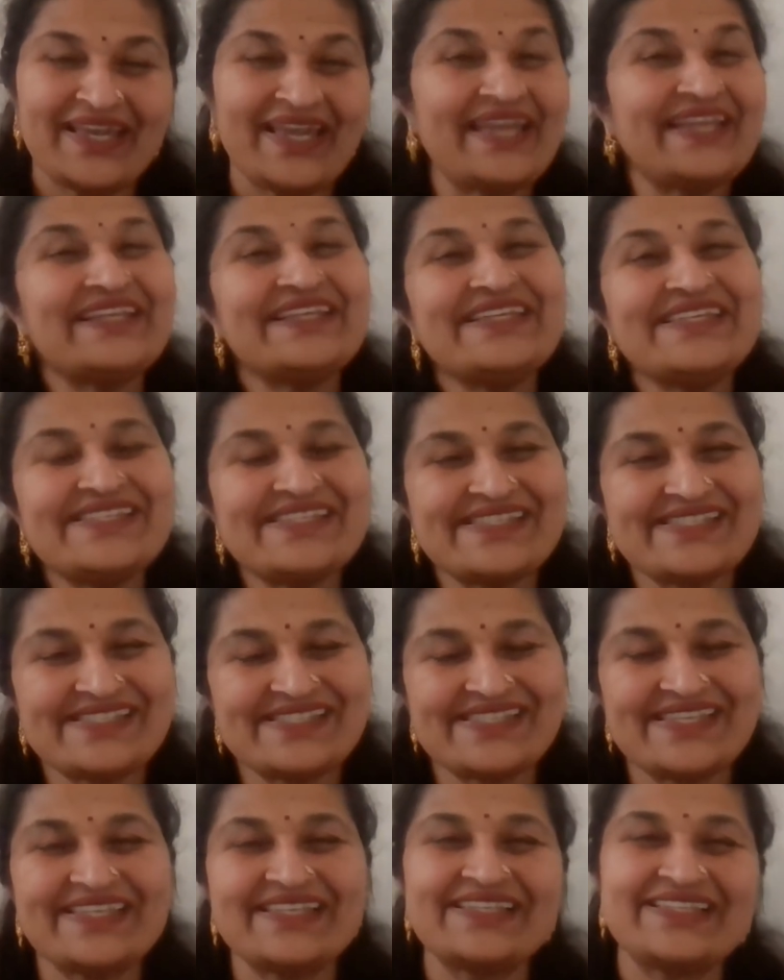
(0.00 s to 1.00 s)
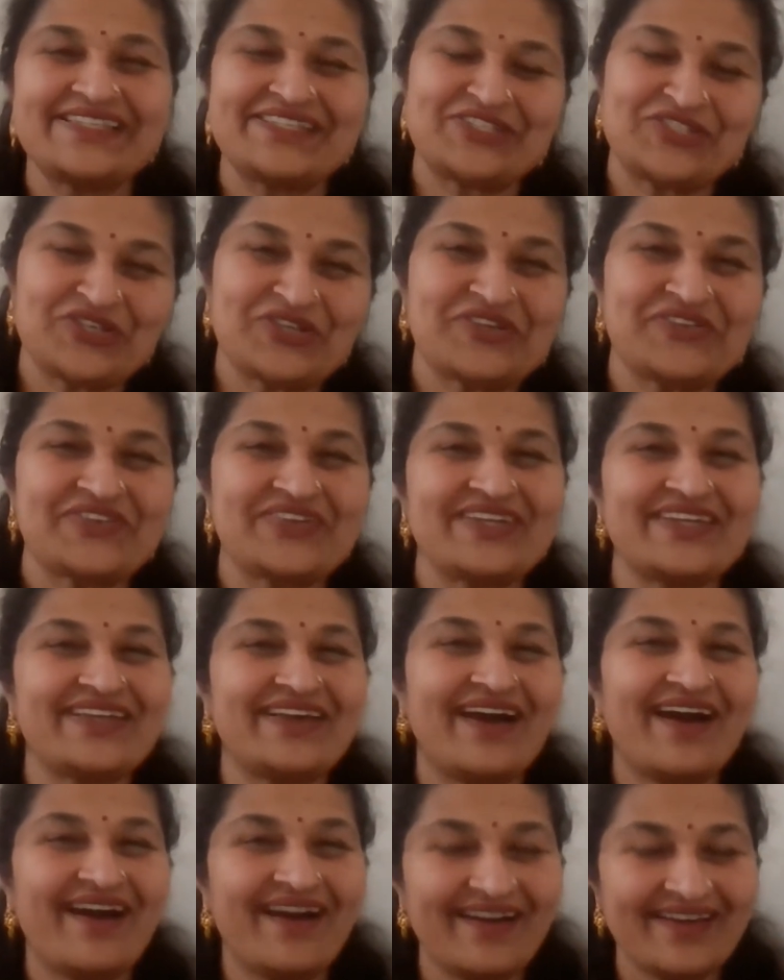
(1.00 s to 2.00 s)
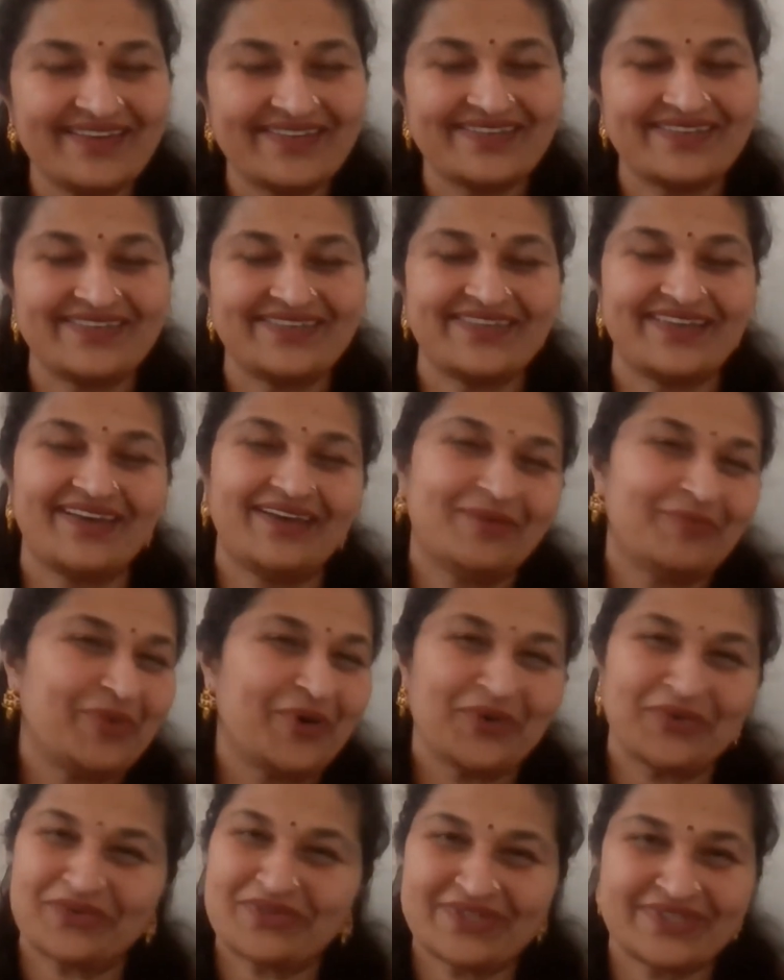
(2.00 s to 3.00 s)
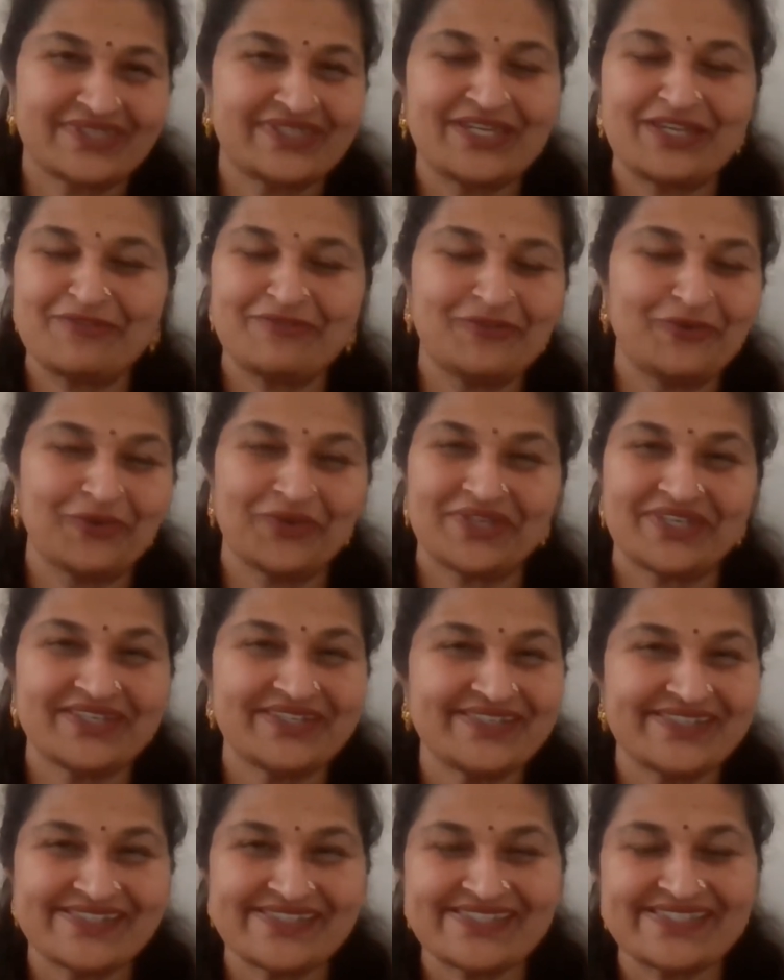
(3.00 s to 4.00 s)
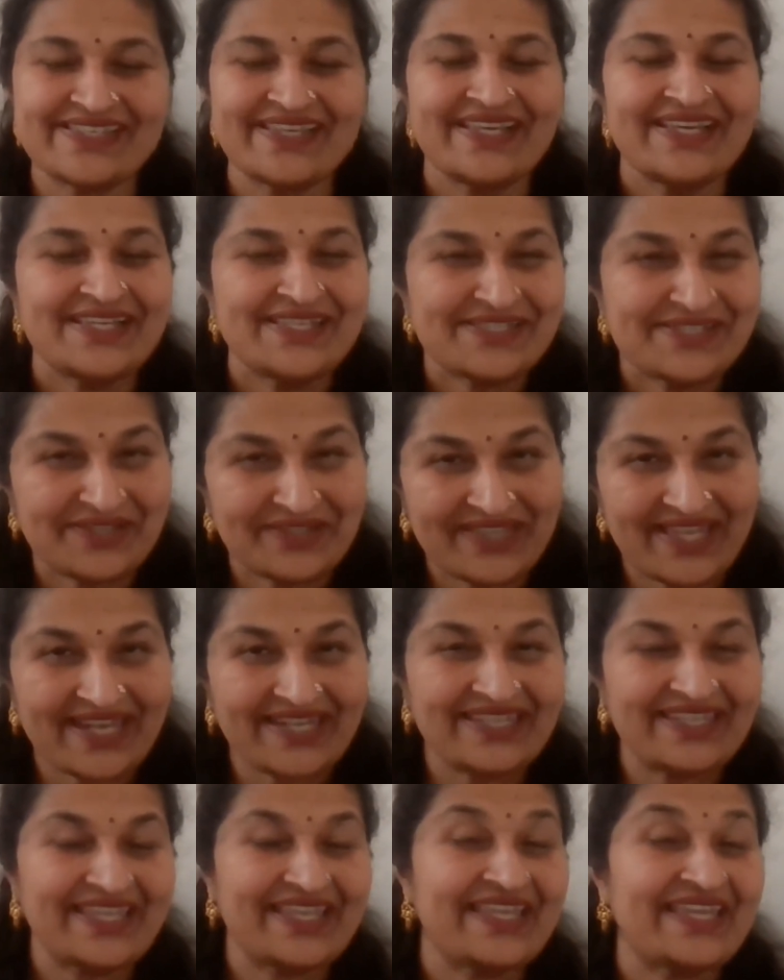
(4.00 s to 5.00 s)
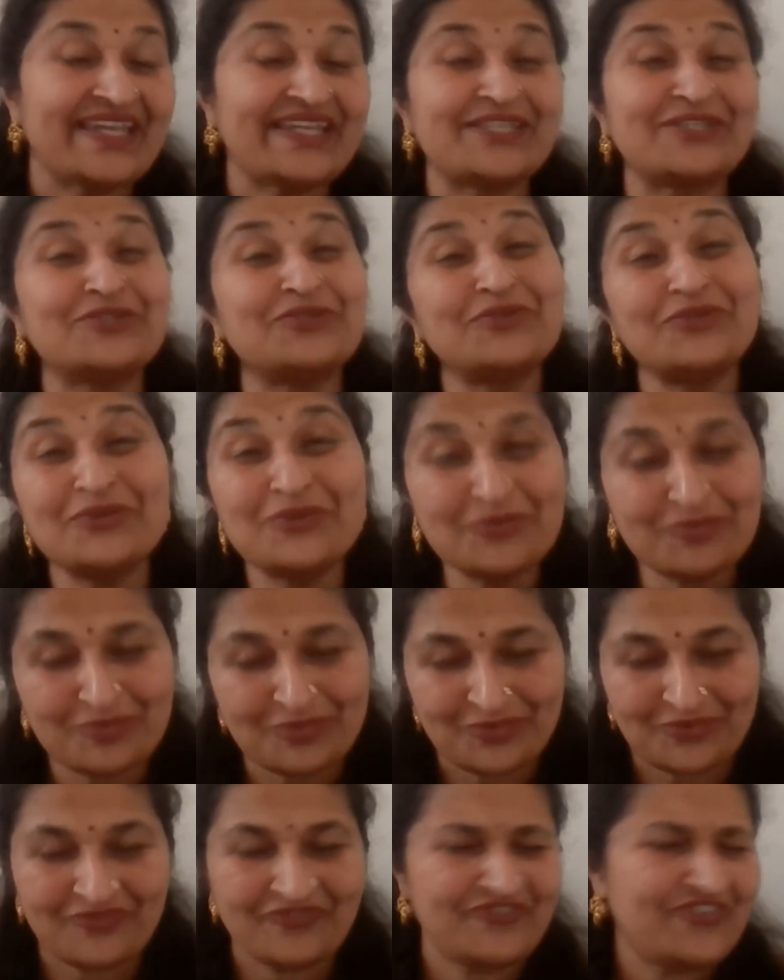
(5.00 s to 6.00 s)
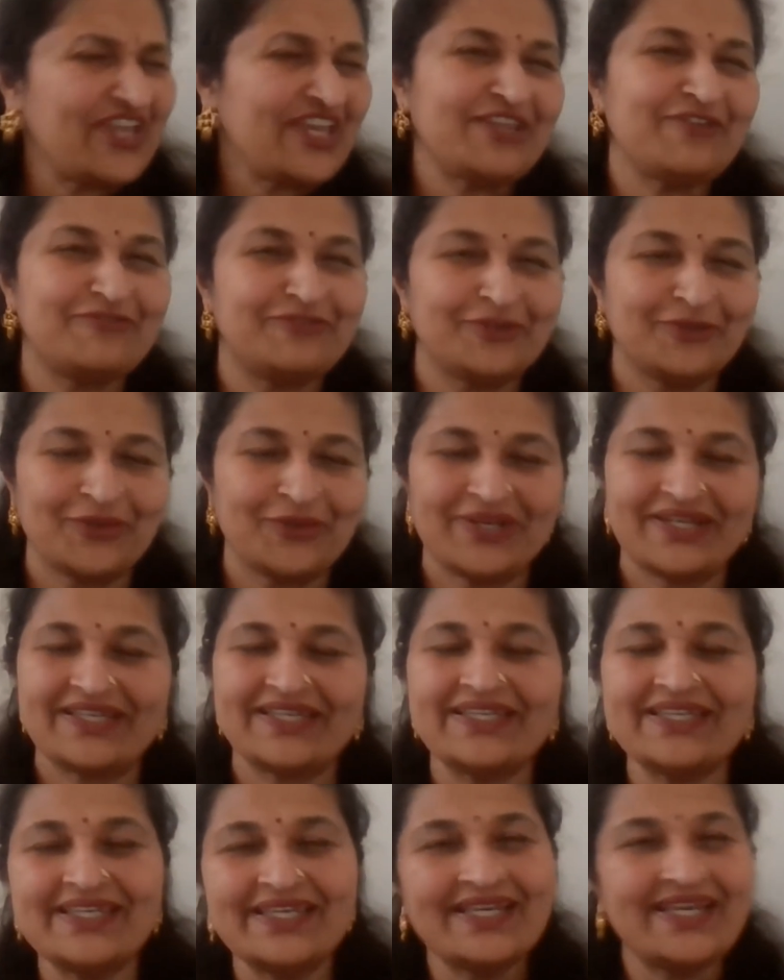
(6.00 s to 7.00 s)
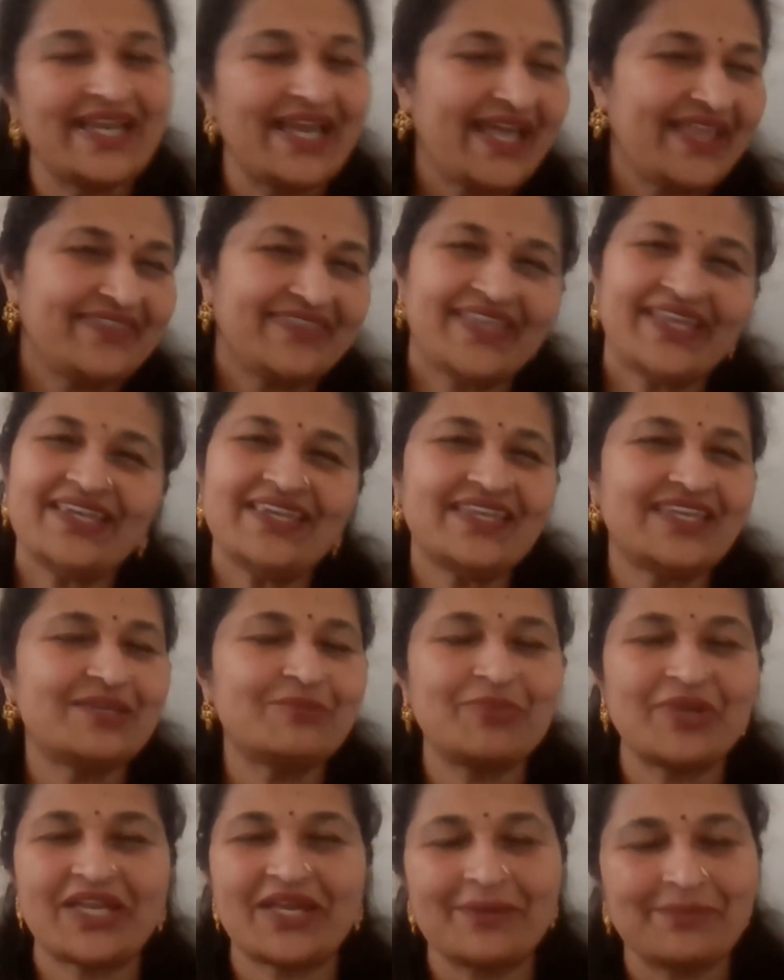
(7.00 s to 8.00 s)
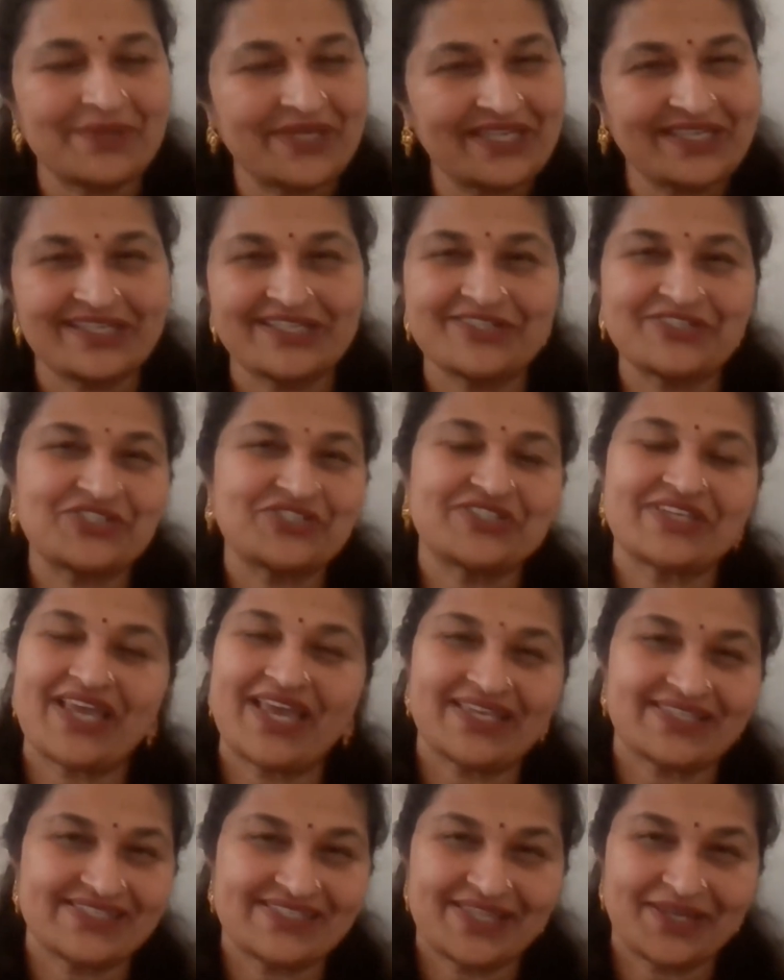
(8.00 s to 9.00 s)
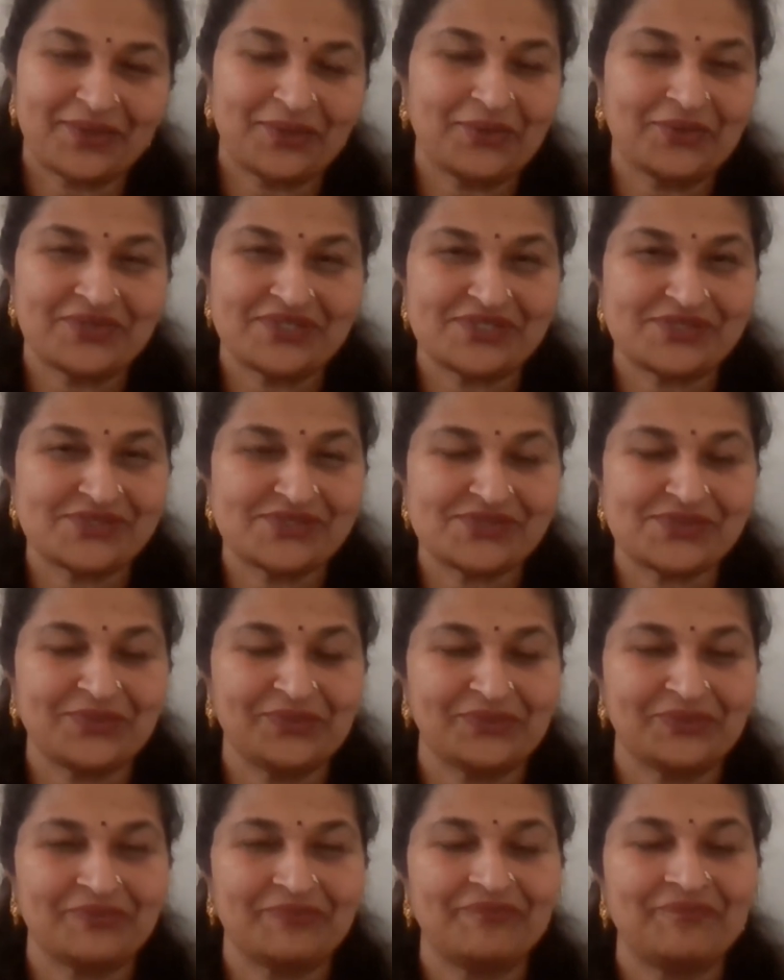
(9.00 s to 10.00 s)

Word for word: at least till the children are uh, about three, four years, so that they get Tulu very fluently and then can pick up English as they go into school.